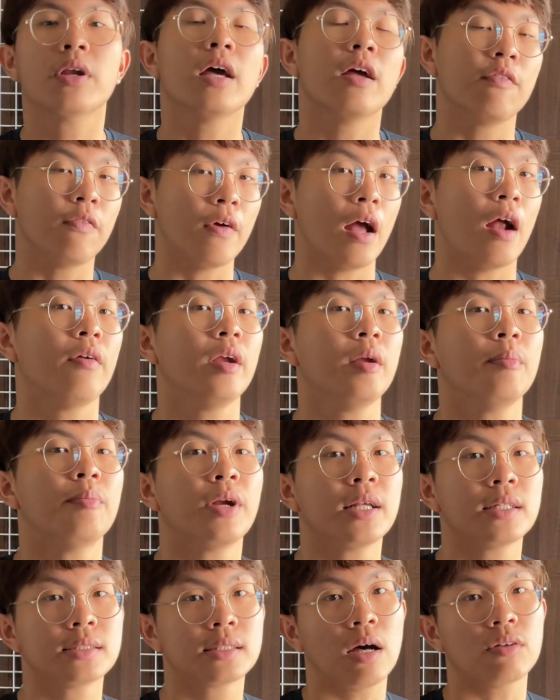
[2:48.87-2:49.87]
that ferry
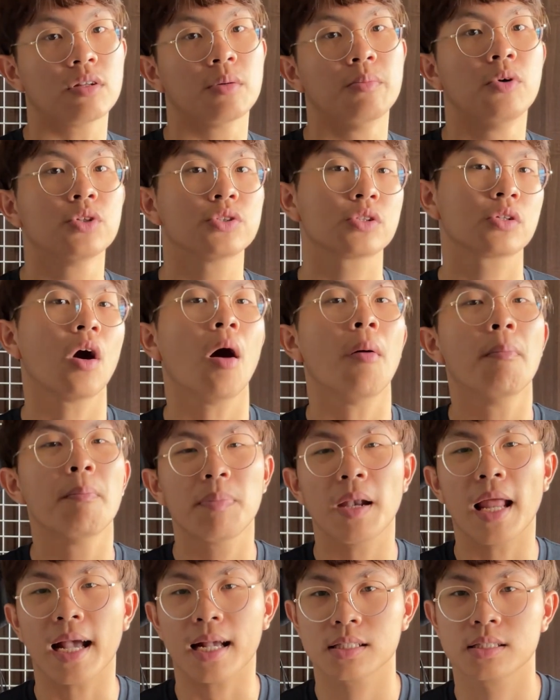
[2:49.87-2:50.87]
brings out the most
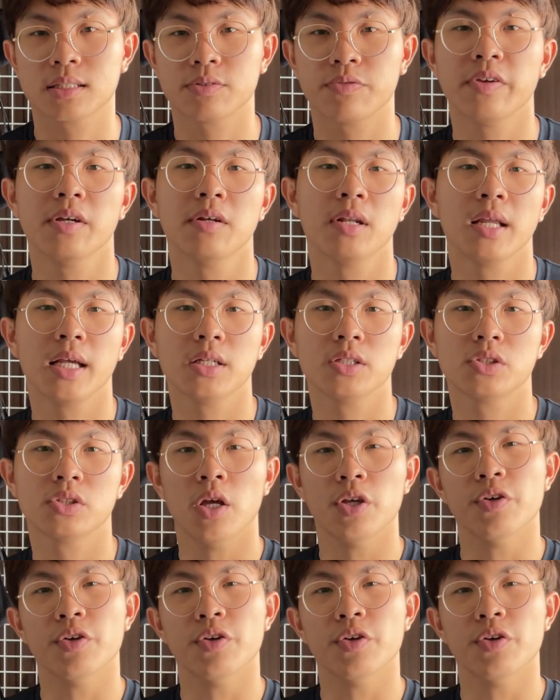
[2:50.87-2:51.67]
complex feelings